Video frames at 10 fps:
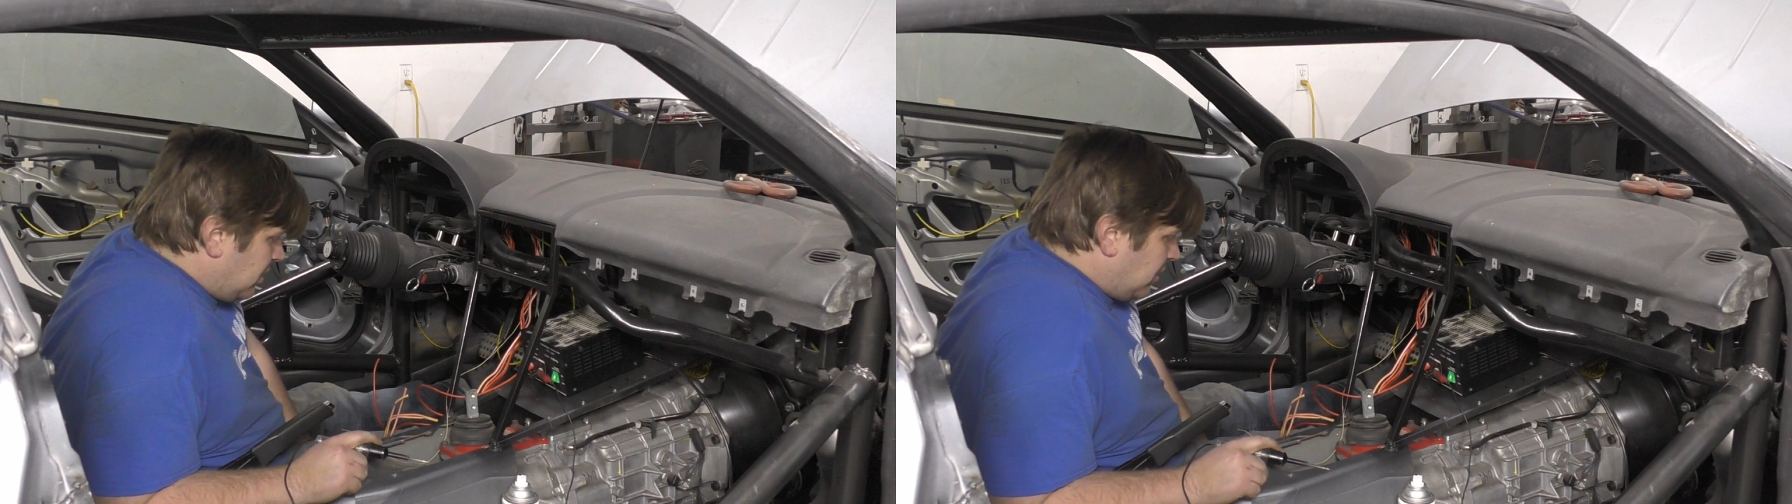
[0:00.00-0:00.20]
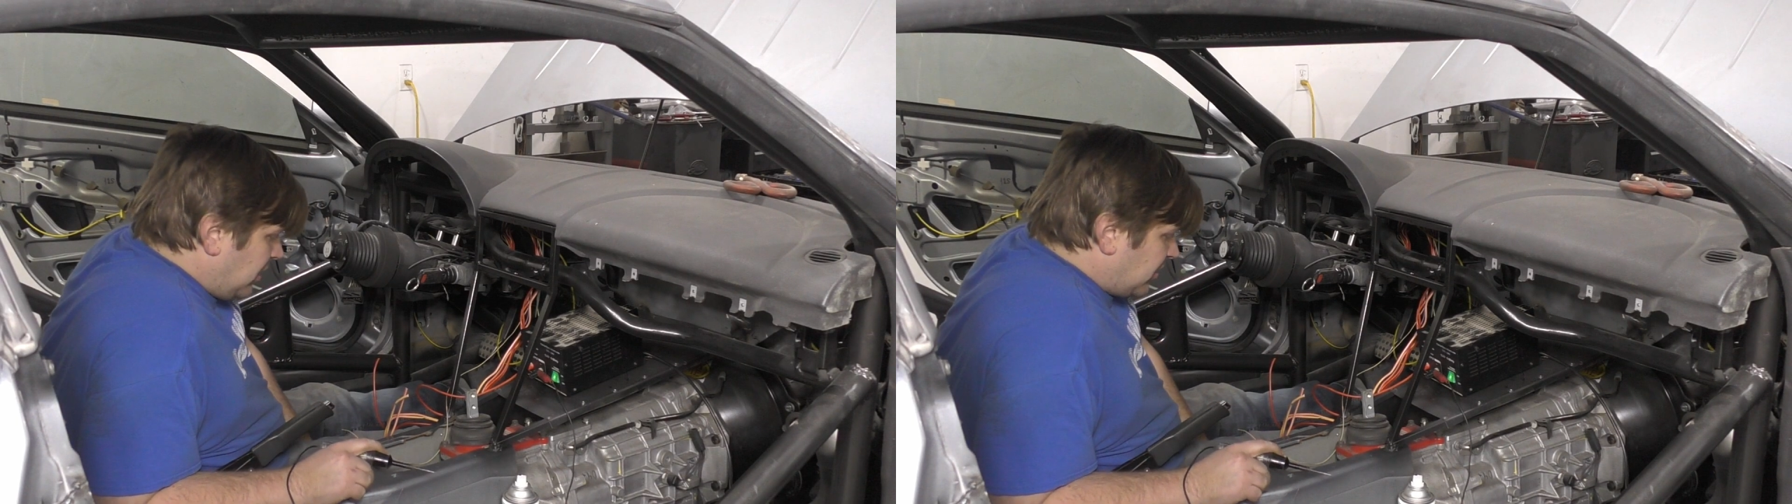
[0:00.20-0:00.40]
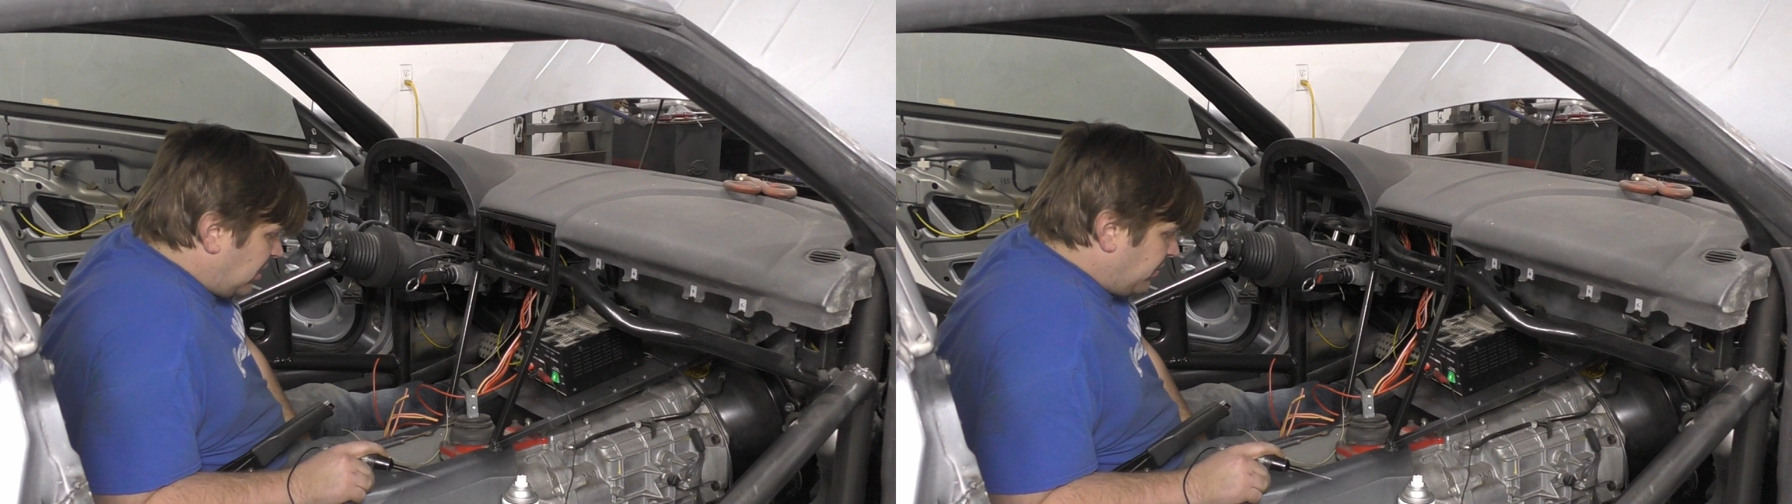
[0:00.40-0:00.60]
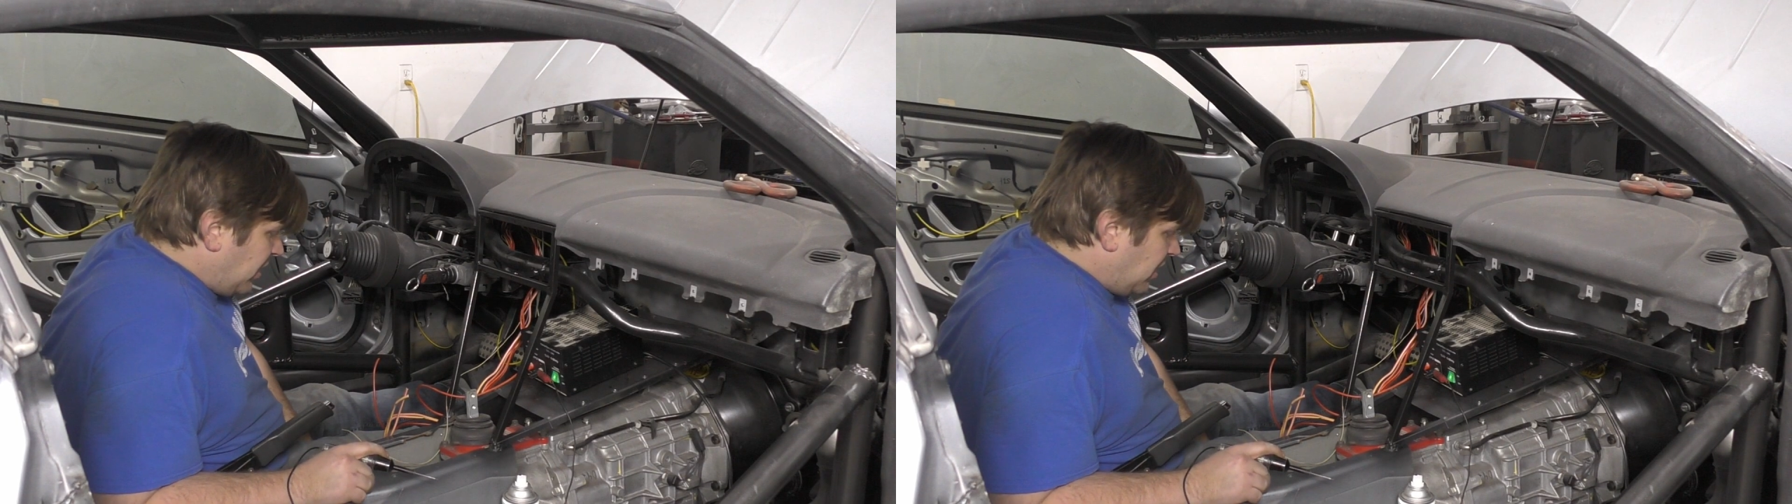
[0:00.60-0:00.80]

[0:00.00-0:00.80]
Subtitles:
that's going to be an